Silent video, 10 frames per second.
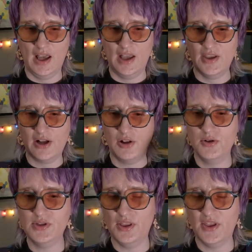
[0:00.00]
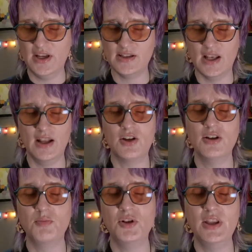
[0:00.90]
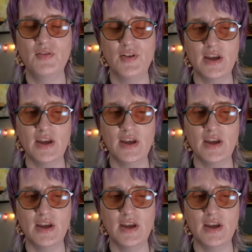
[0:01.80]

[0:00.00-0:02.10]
And they close the things. And I couldn't believe,